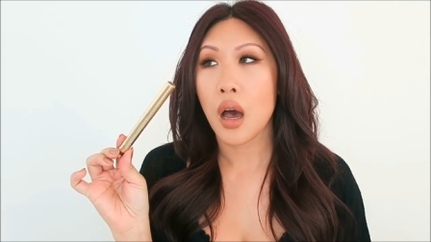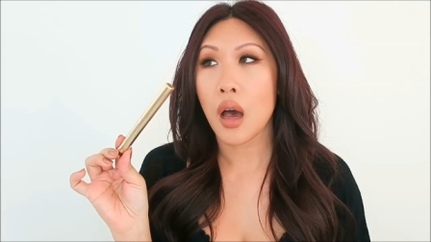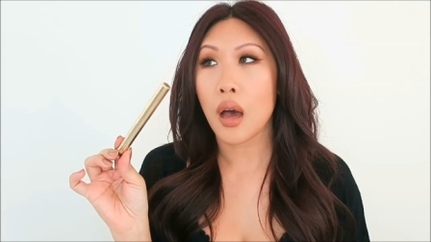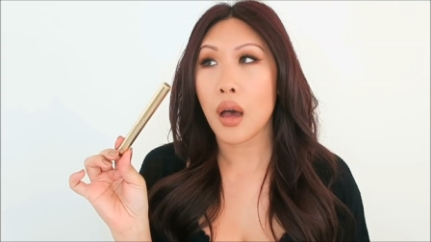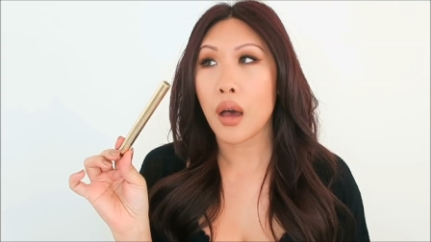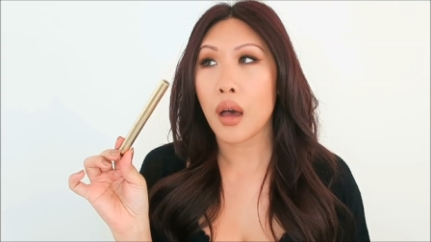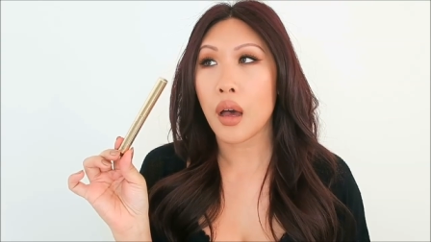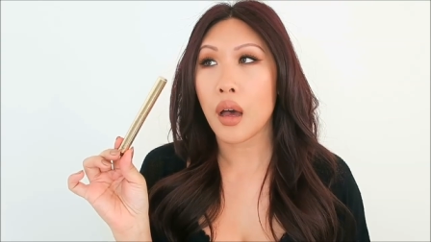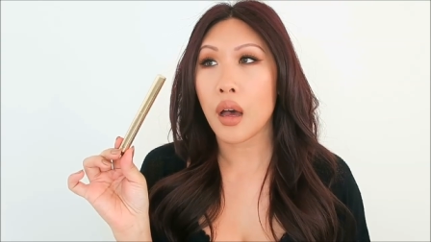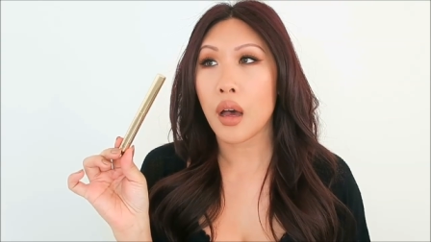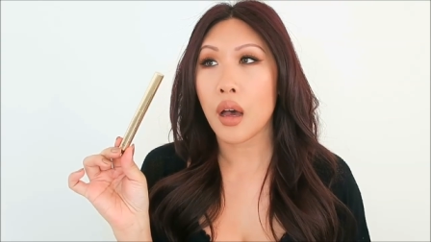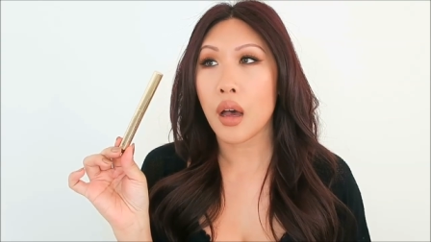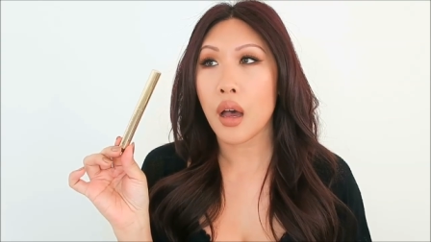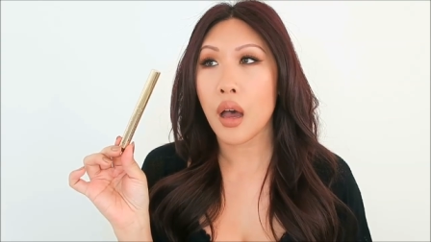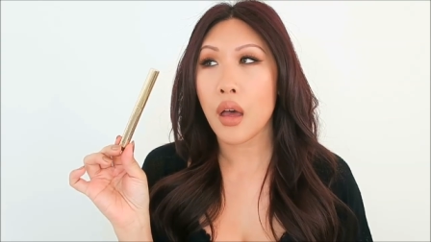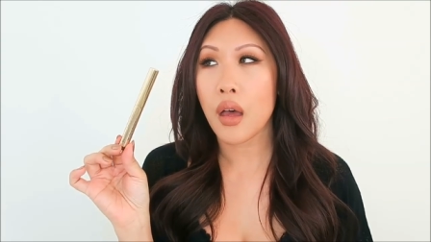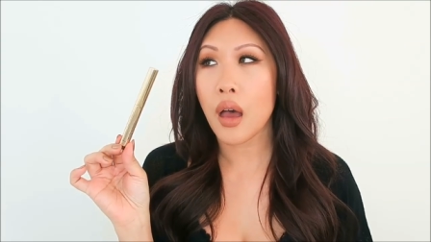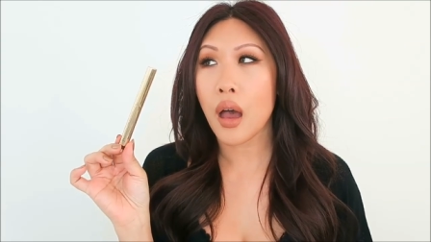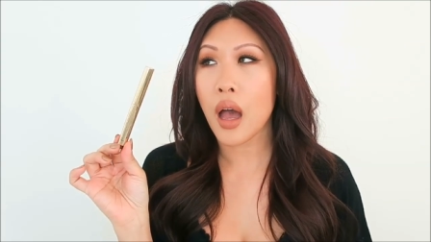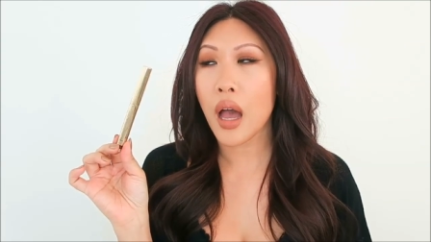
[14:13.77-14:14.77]

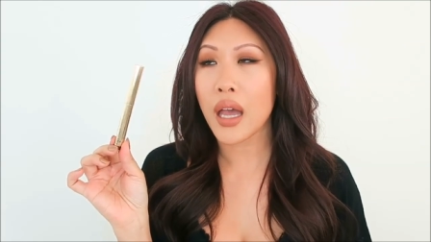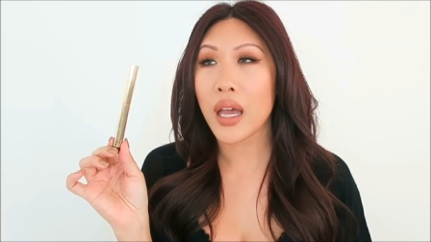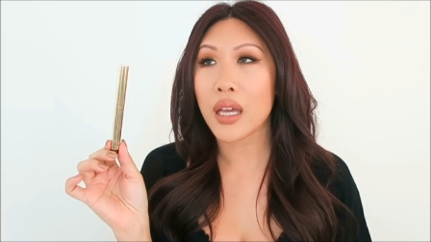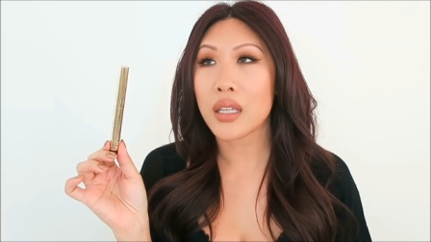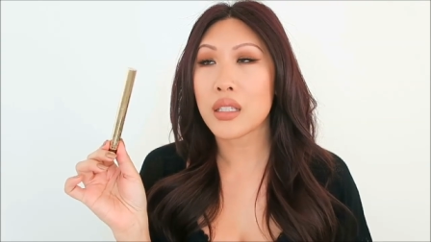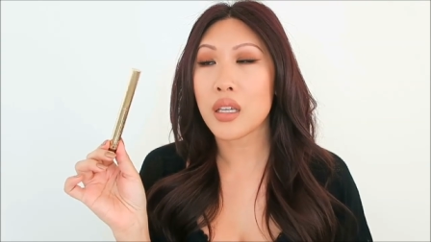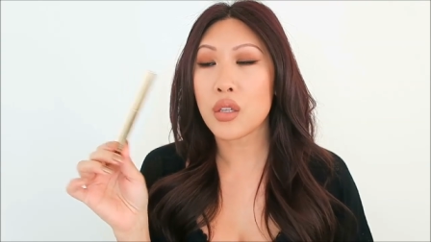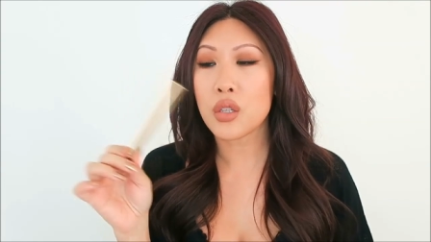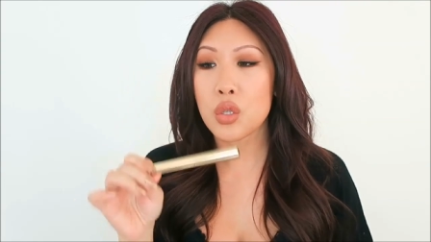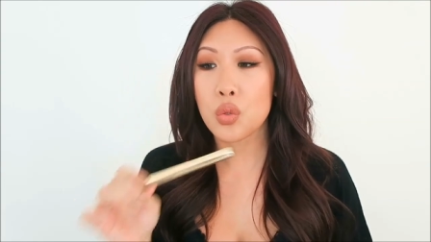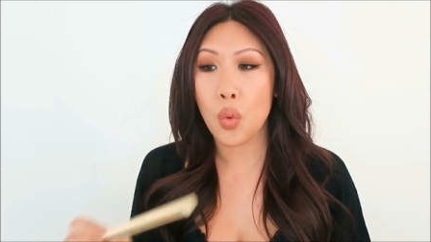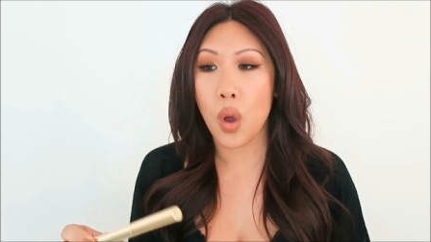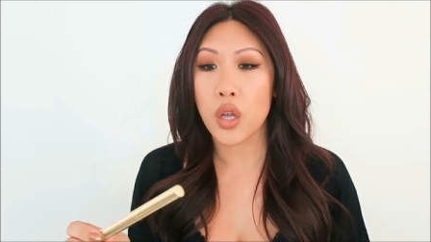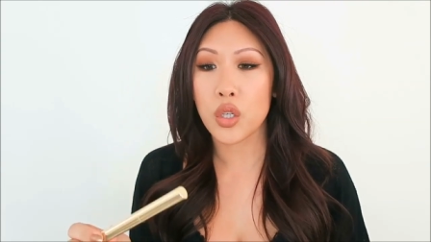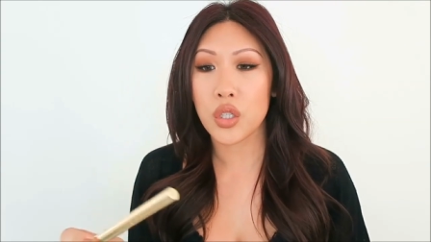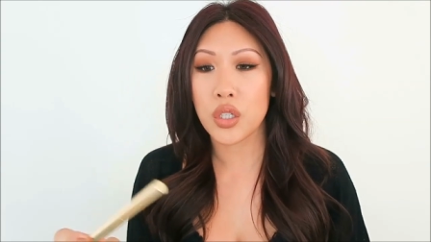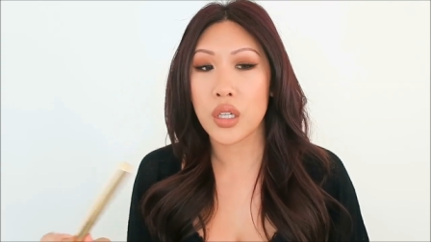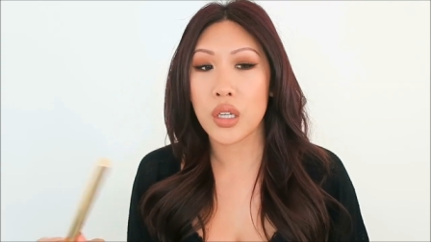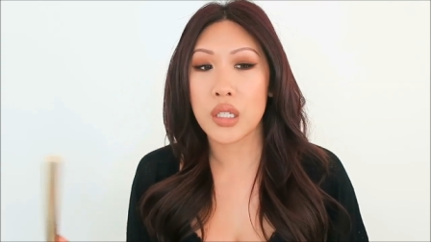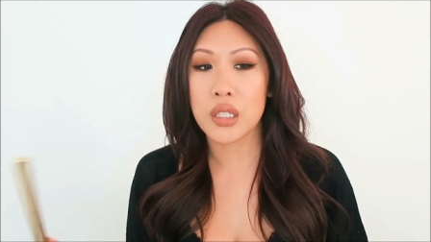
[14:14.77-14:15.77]
uh, I had done
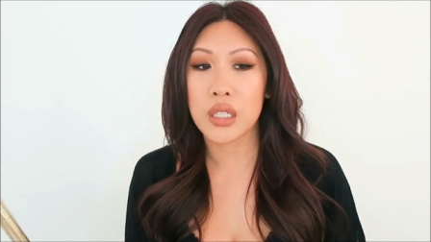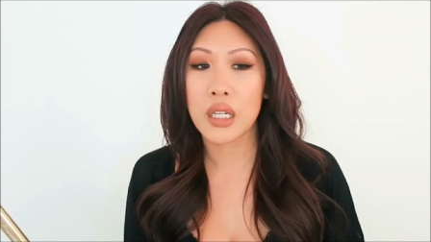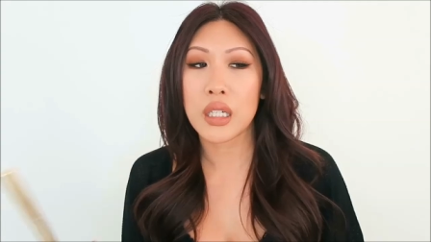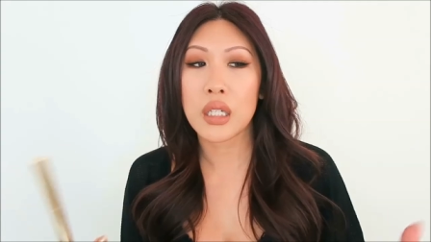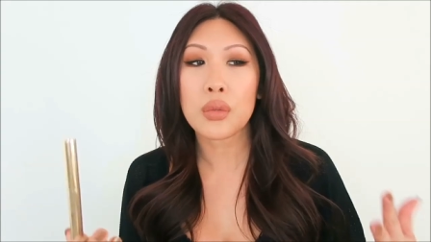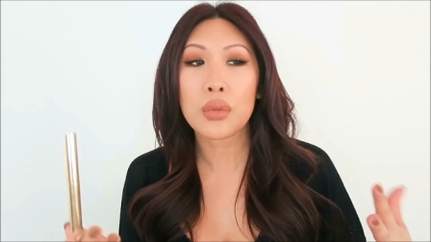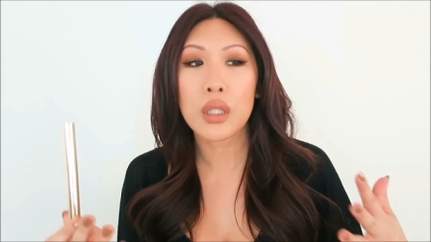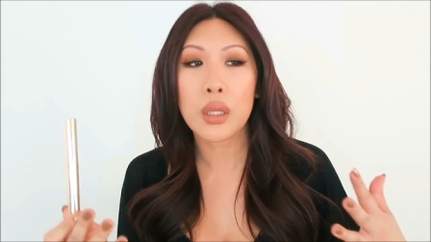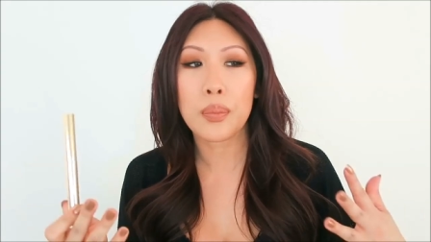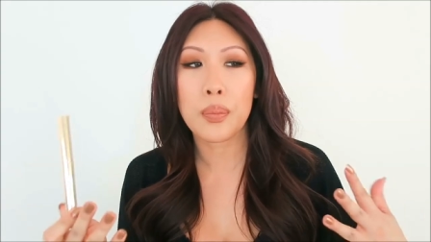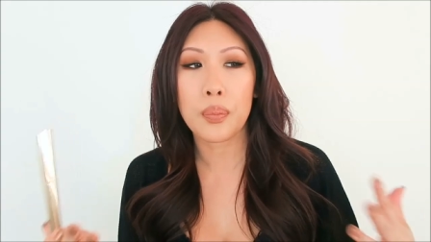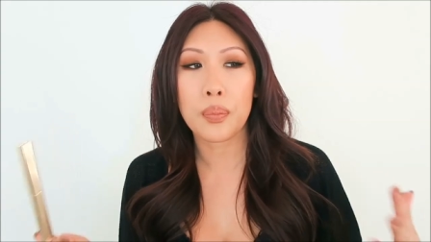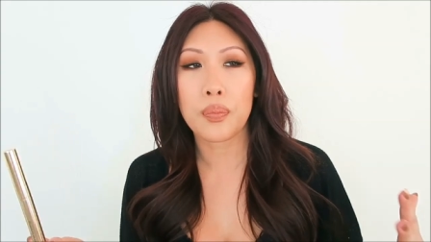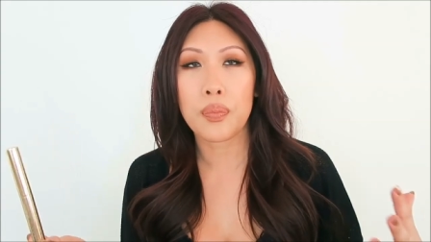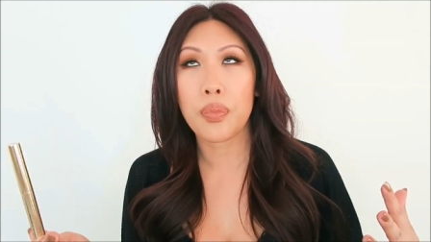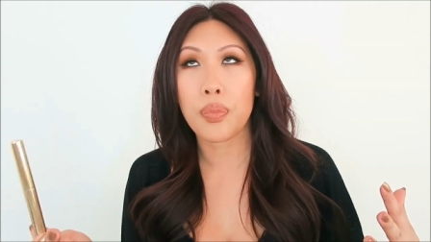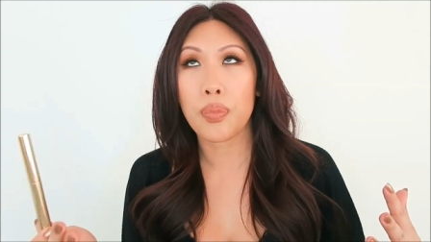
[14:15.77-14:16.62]
swatches and I didn't really